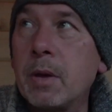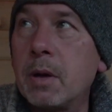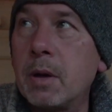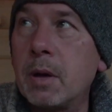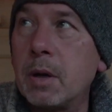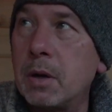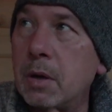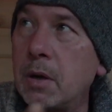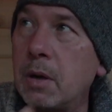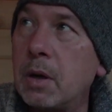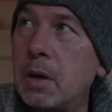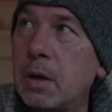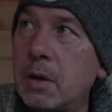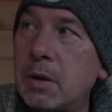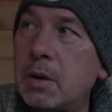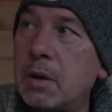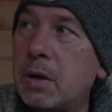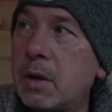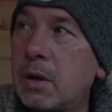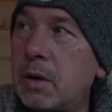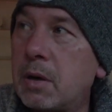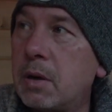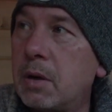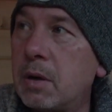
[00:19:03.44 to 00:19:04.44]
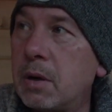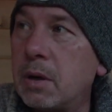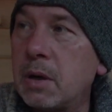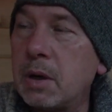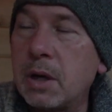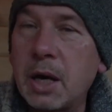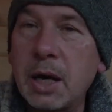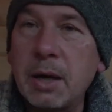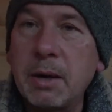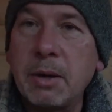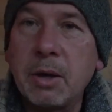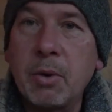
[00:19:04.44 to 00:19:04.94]
and
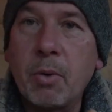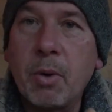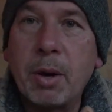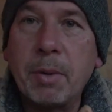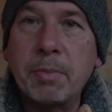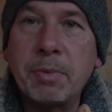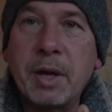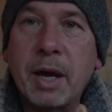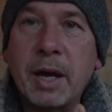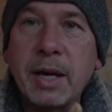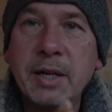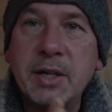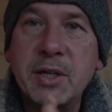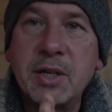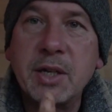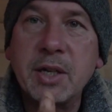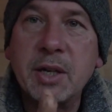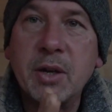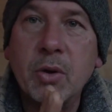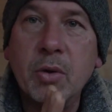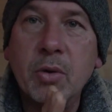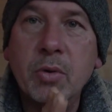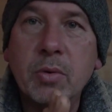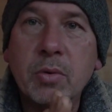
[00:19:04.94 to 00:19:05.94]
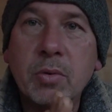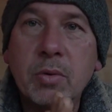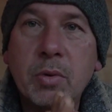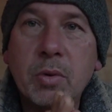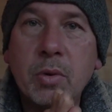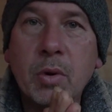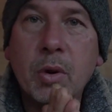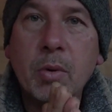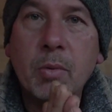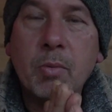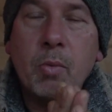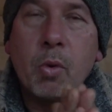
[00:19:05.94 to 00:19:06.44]
keep you updated on
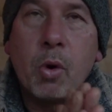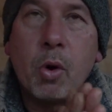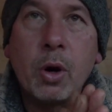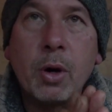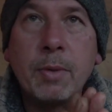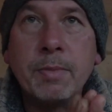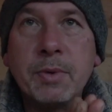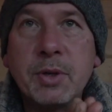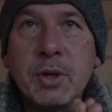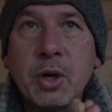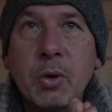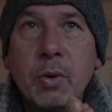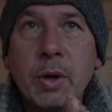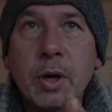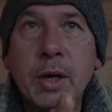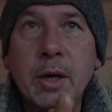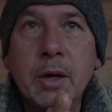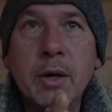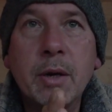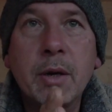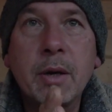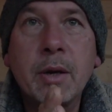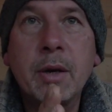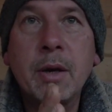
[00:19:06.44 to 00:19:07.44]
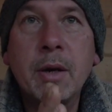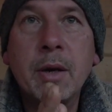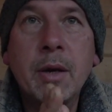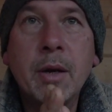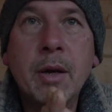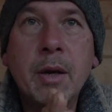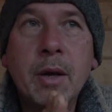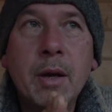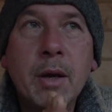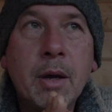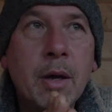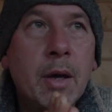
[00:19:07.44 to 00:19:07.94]
what I'm doing.
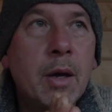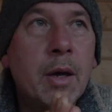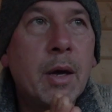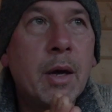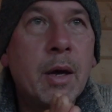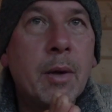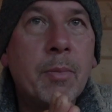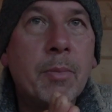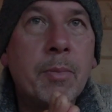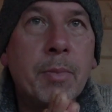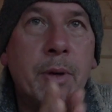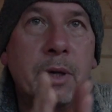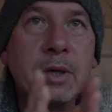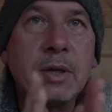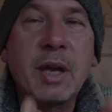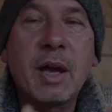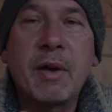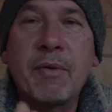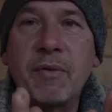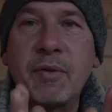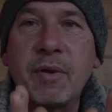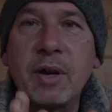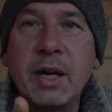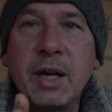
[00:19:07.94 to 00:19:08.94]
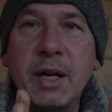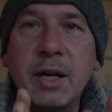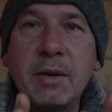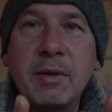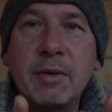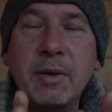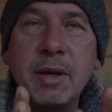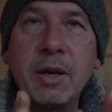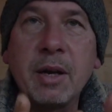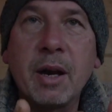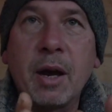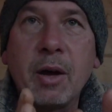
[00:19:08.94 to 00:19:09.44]
But definitely
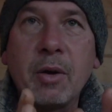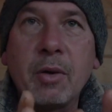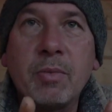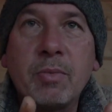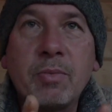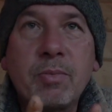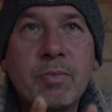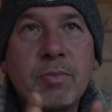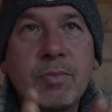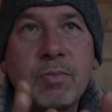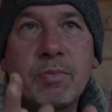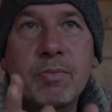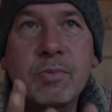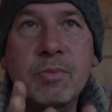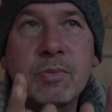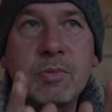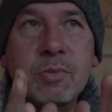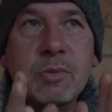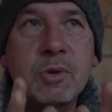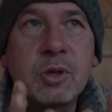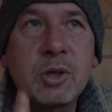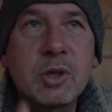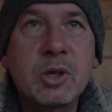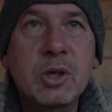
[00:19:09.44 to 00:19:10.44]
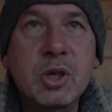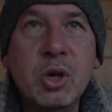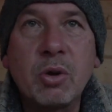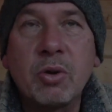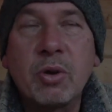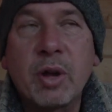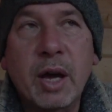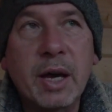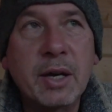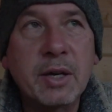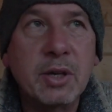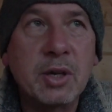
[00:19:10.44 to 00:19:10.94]

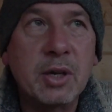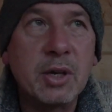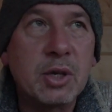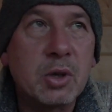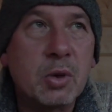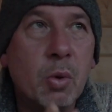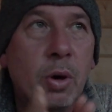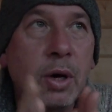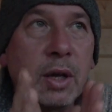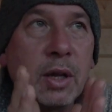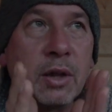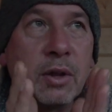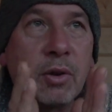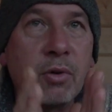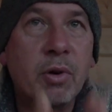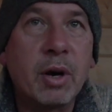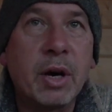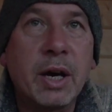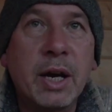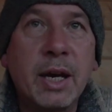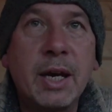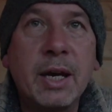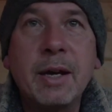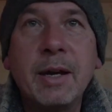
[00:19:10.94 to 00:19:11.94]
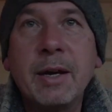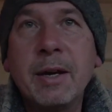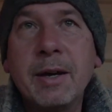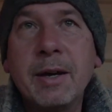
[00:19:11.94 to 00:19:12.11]
2023,